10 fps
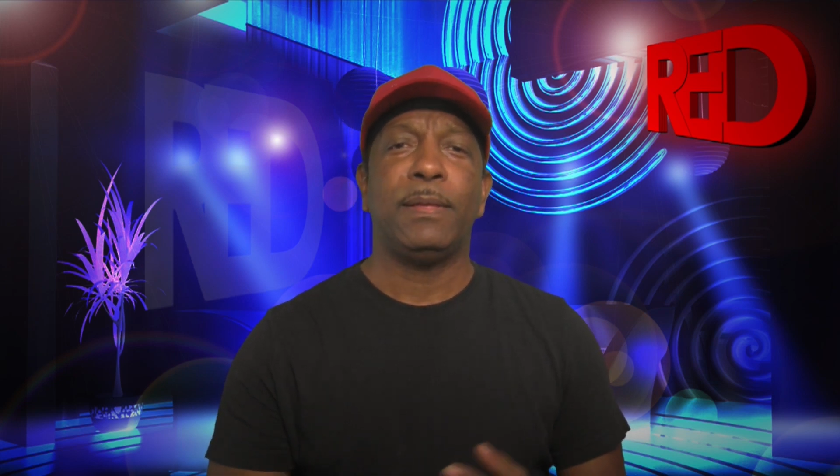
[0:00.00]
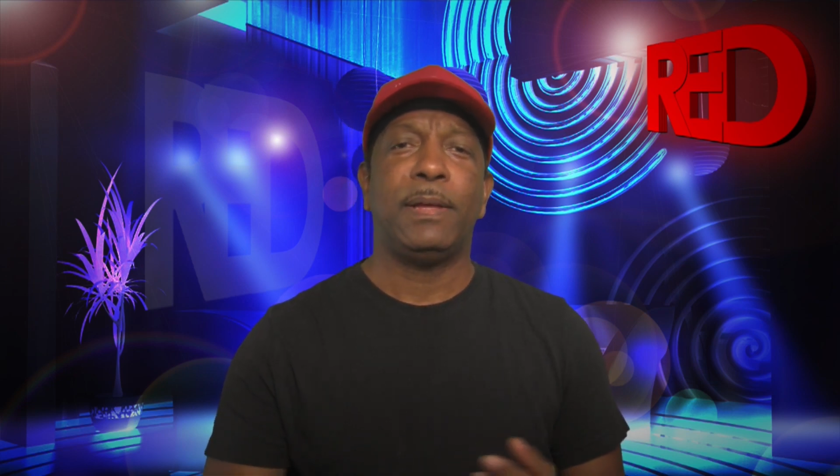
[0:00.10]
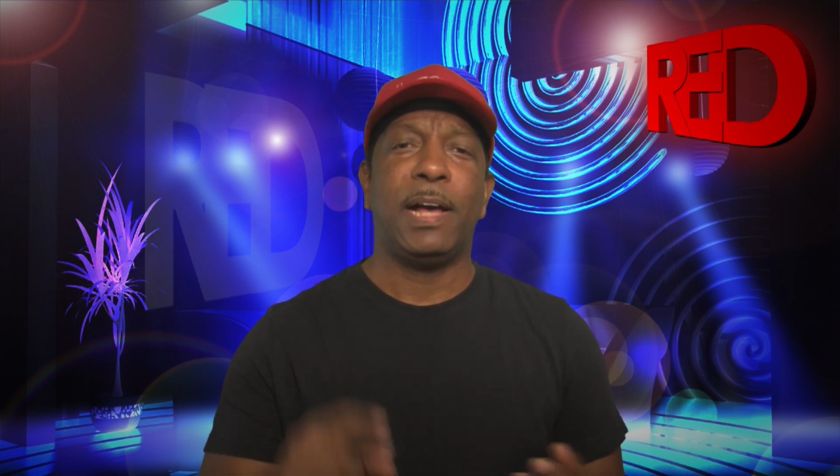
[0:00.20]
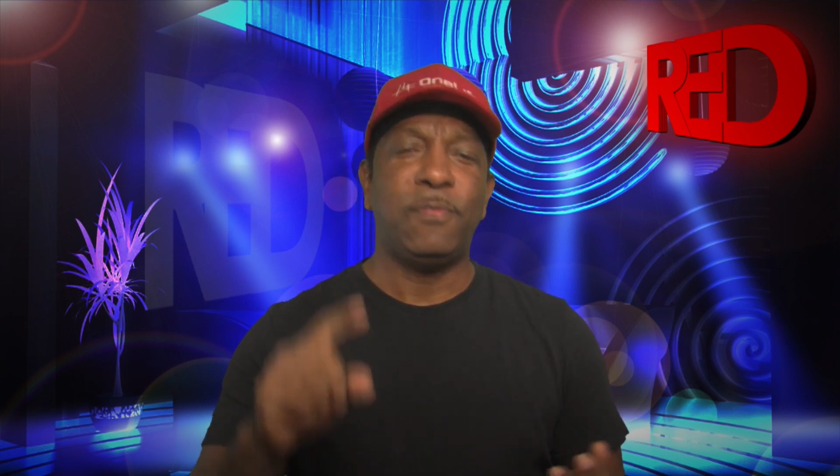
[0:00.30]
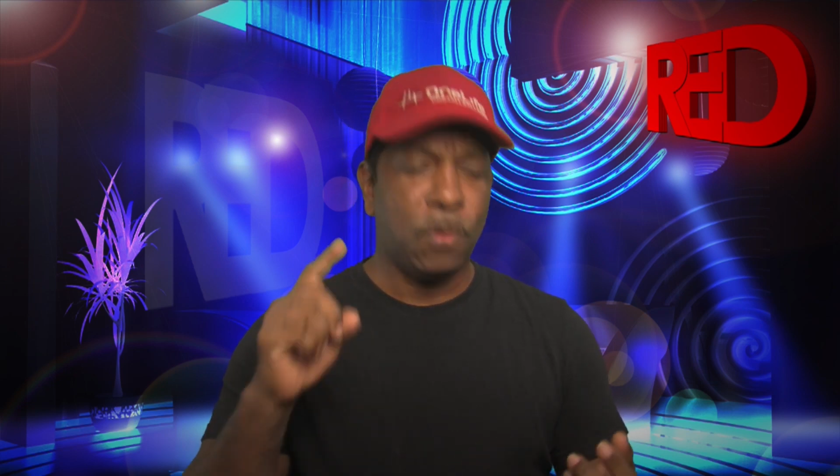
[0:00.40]

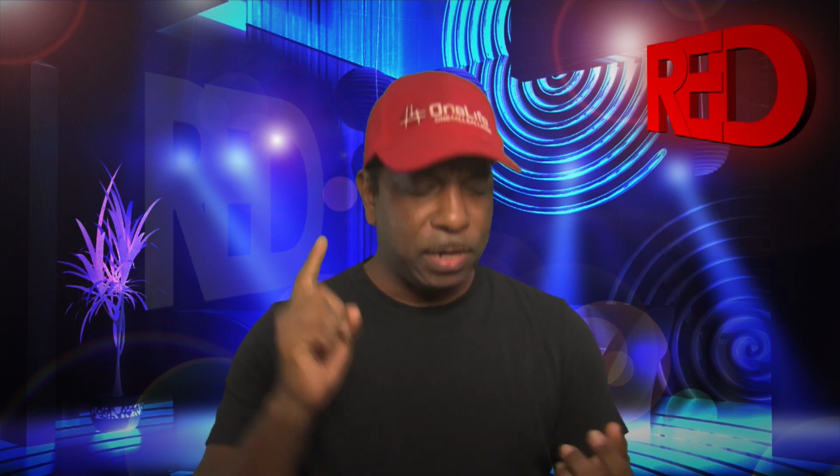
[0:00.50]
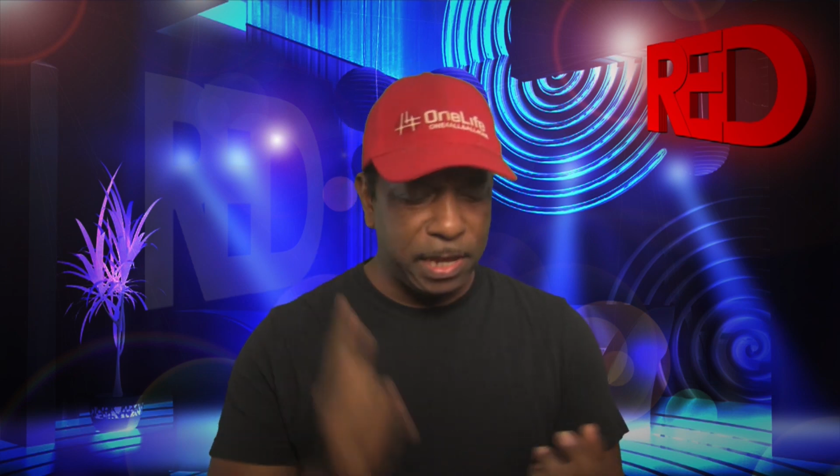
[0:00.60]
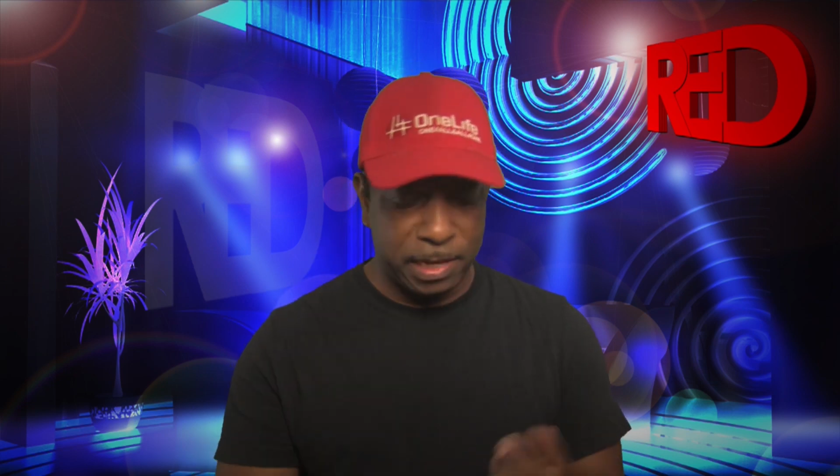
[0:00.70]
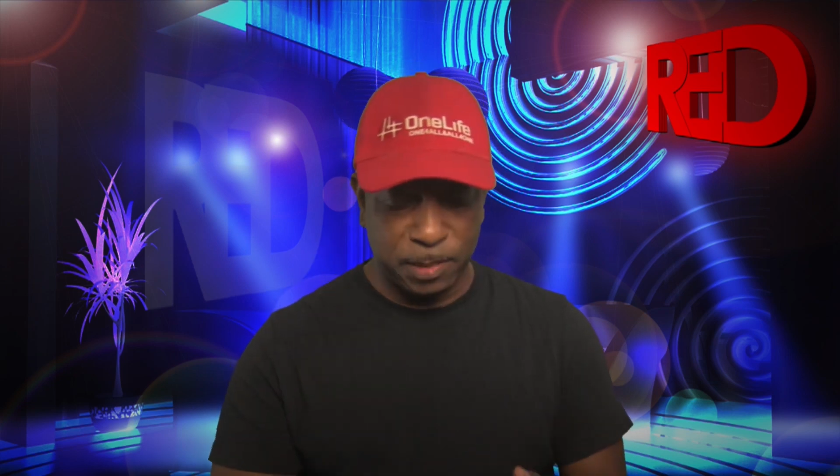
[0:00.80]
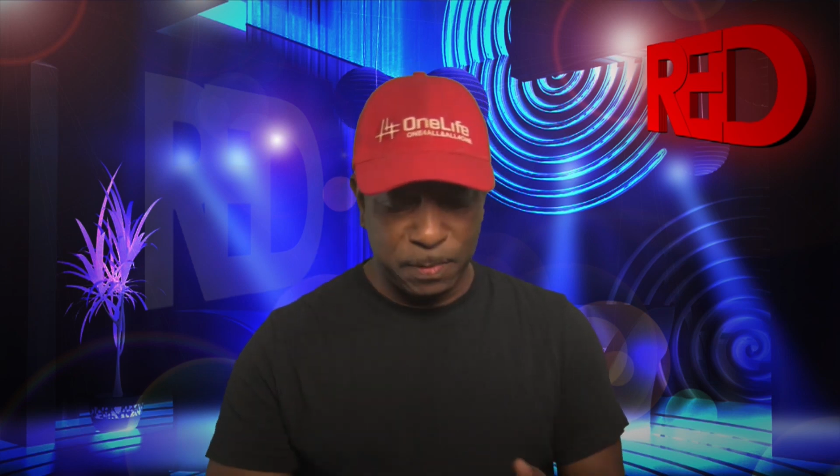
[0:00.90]
I have all the
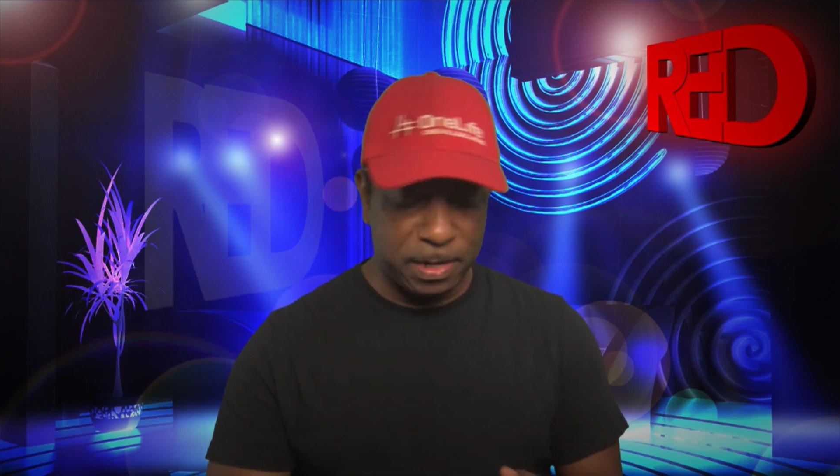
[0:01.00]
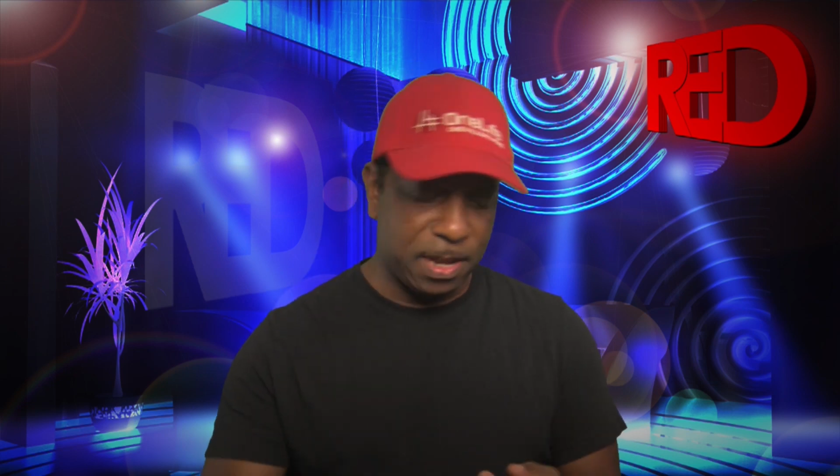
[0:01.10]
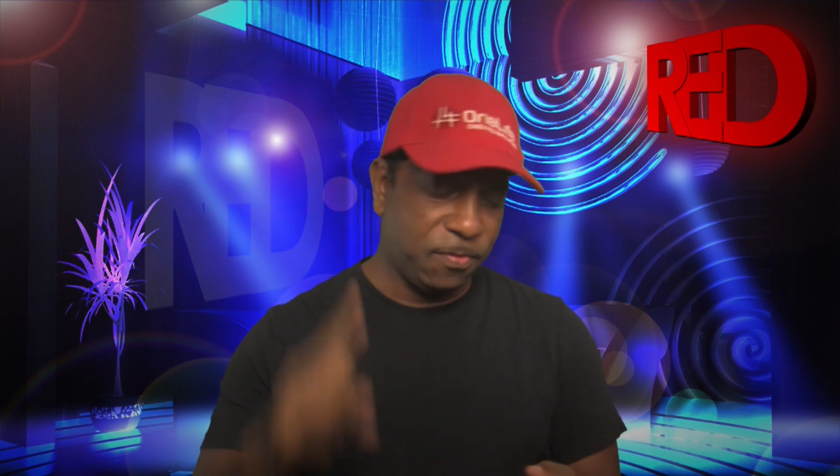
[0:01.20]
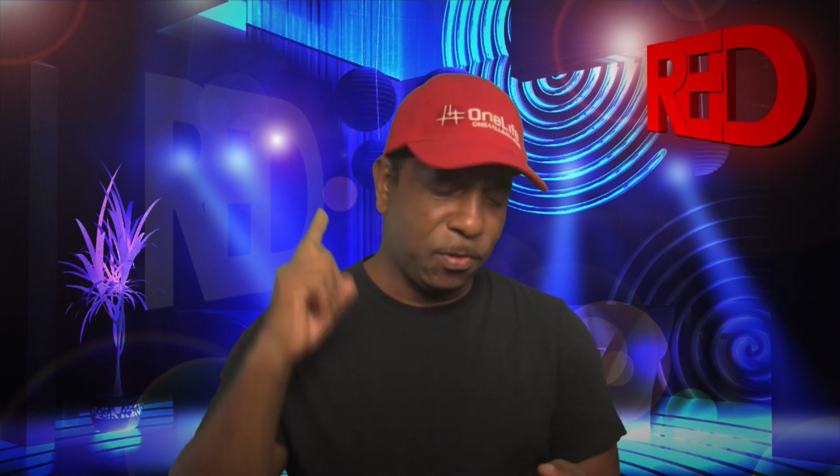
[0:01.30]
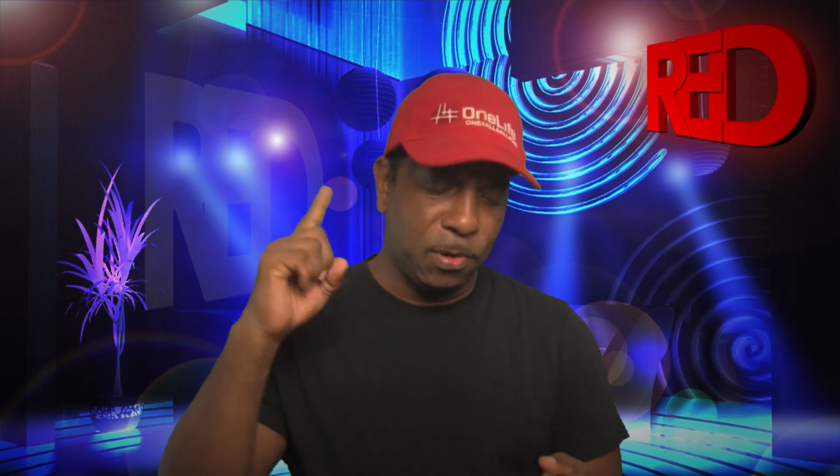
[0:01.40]
X-Men,
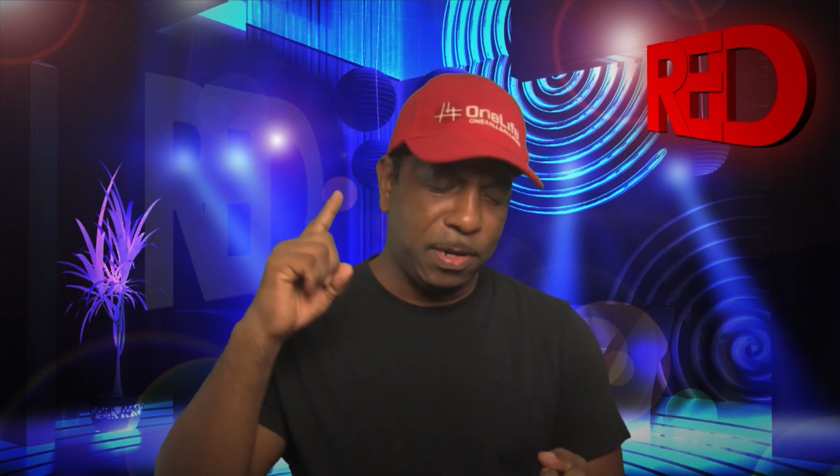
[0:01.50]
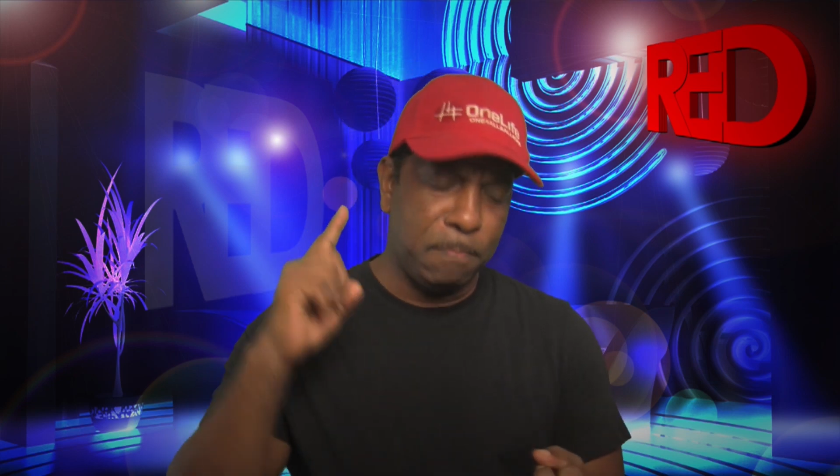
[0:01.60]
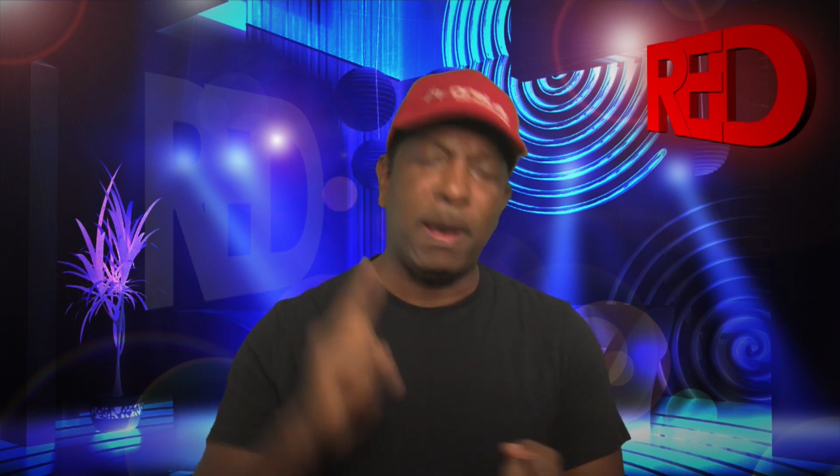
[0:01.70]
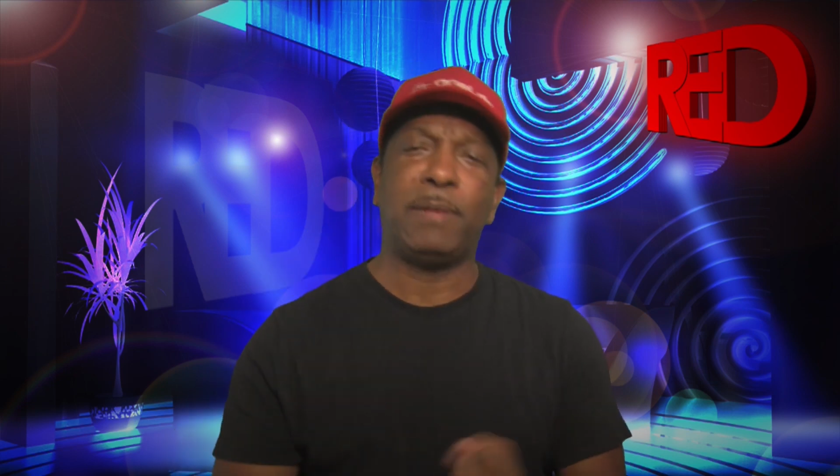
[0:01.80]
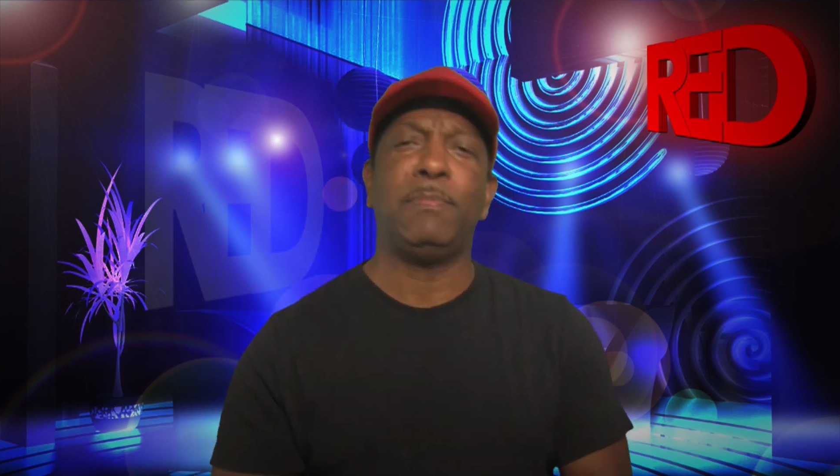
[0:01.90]
I have all the
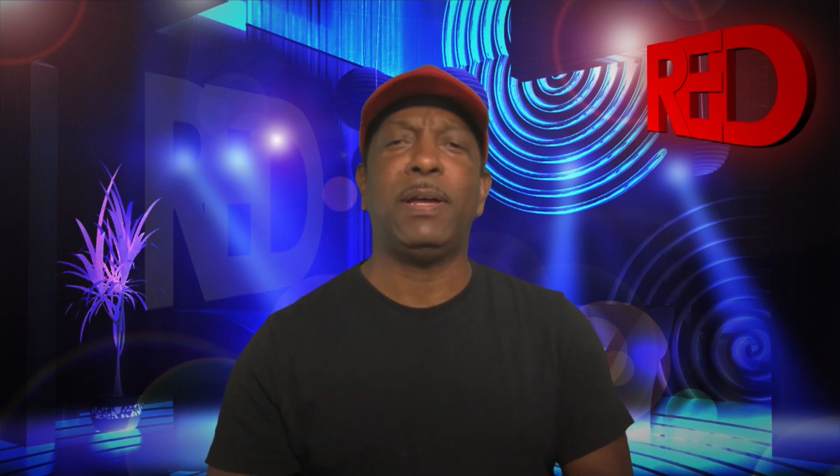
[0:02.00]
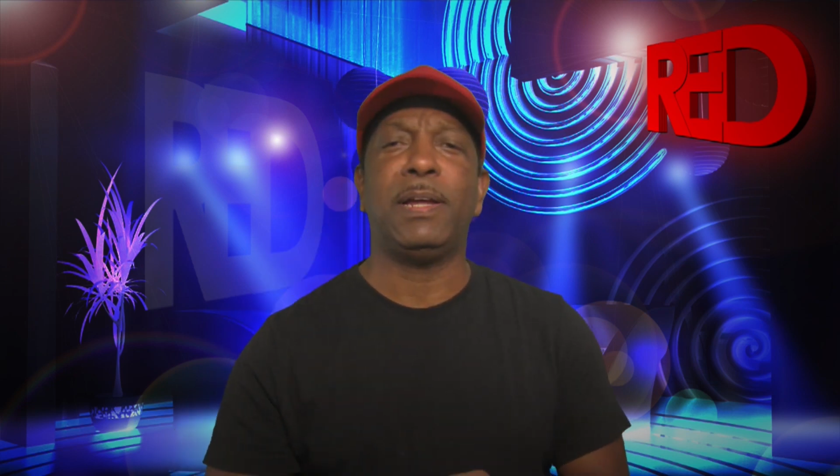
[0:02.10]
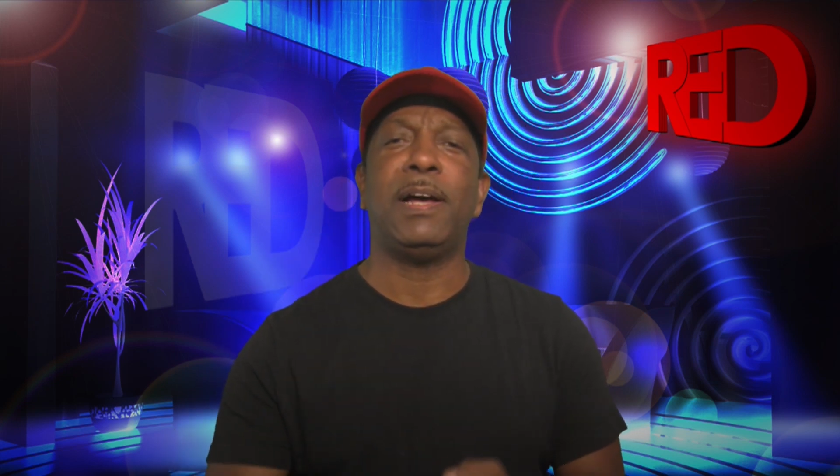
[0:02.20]
Batman,